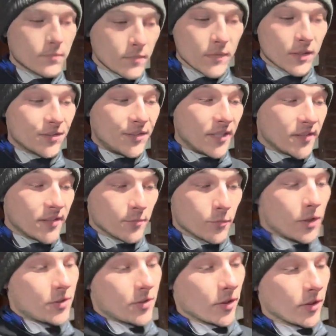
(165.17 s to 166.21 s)
Did some
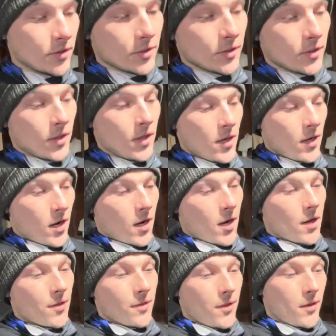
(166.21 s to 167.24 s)
research
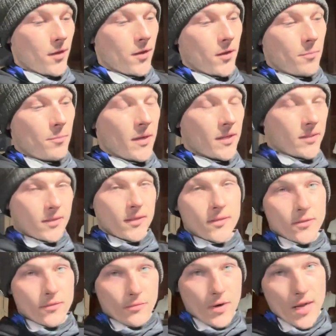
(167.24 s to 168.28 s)
on the pistons
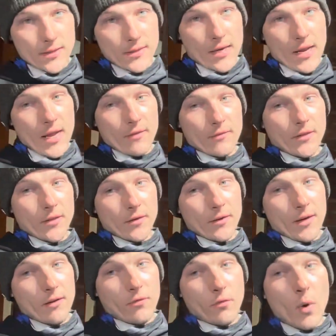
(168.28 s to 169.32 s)
and rods that I have in there.
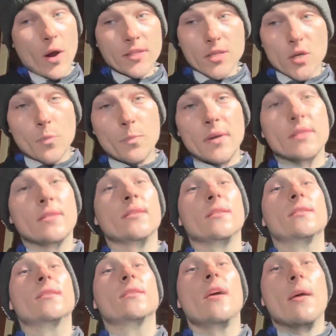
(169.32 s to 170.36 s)
I have Weisco
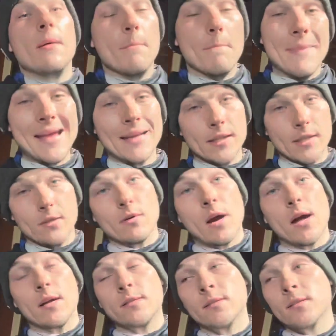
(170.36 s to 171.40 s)
pistons, Manley
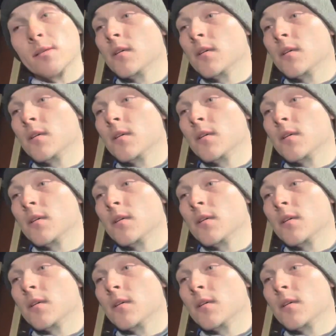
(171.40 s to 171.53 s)
rods.